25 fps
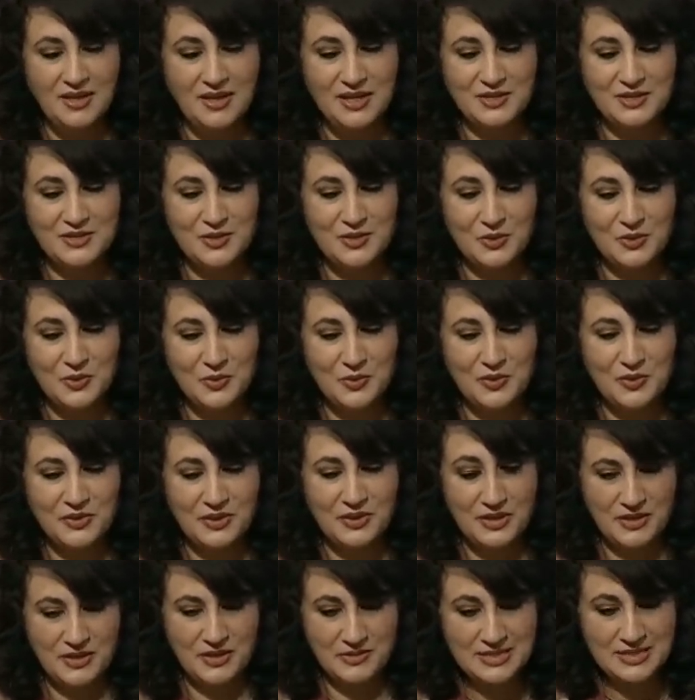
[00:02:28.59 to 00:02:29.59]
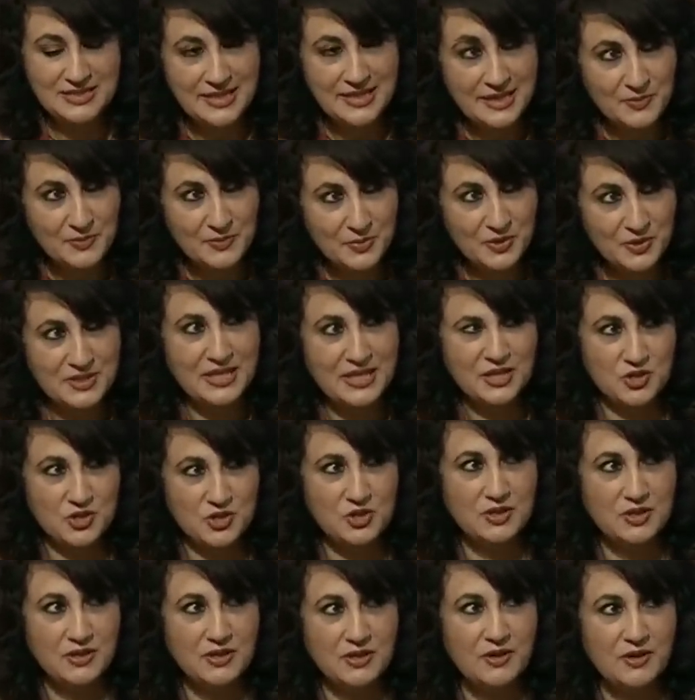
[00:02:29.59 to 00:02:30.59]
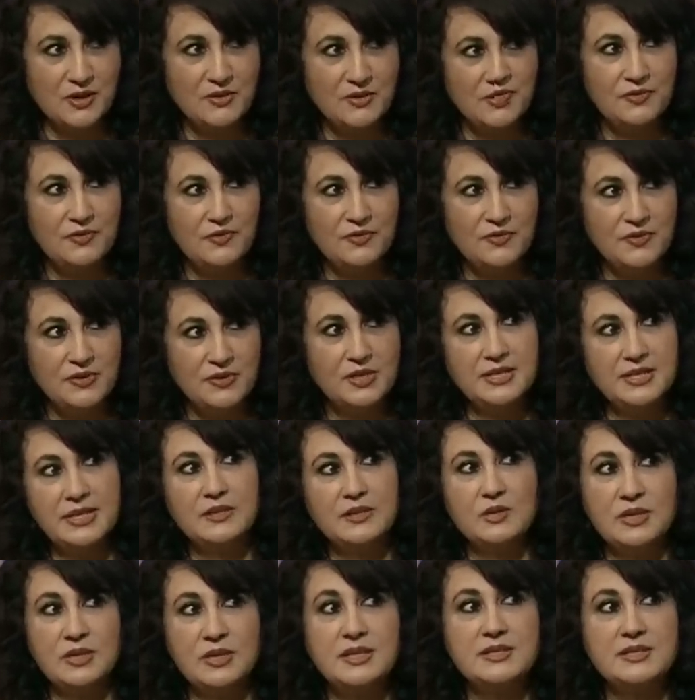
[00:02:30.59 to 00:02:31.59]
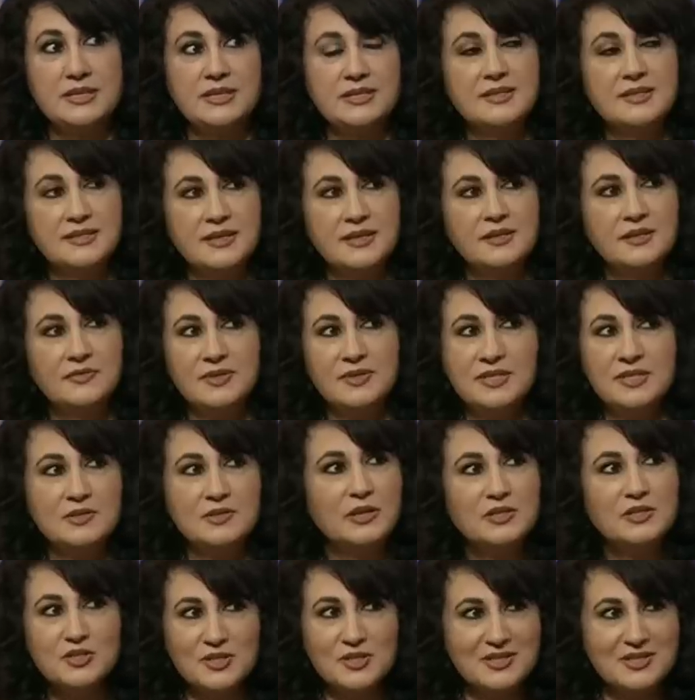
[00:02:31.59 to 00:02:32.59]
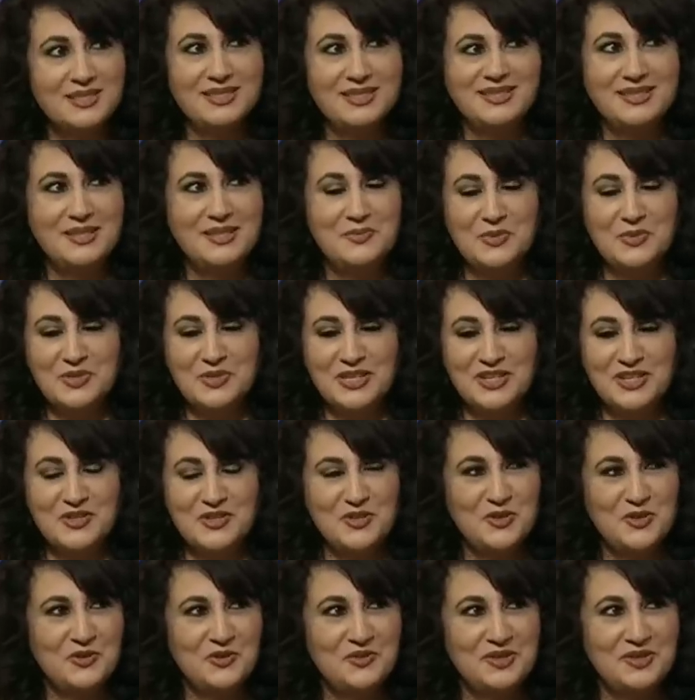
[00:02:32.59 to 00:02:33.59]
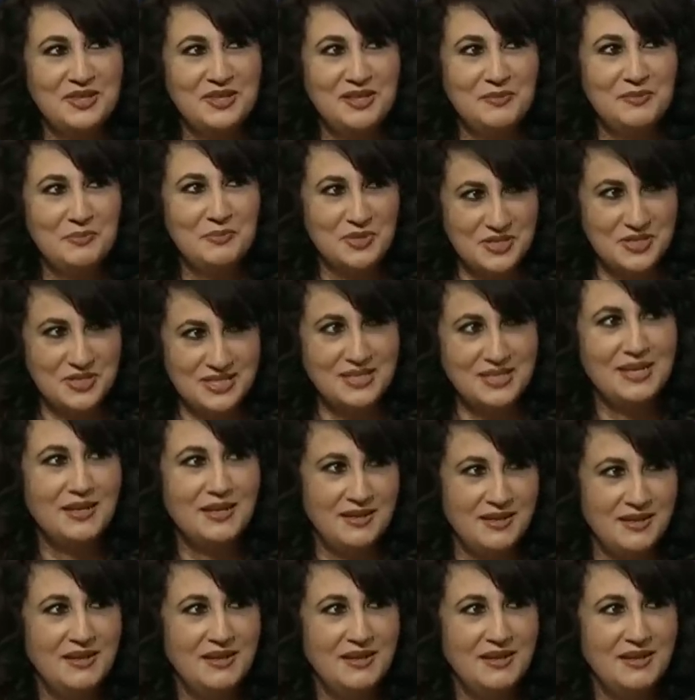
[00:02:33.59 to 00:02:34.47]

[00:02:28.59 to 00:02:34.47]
So there is that protection of the technology itself. It's not just the protection of the personnel.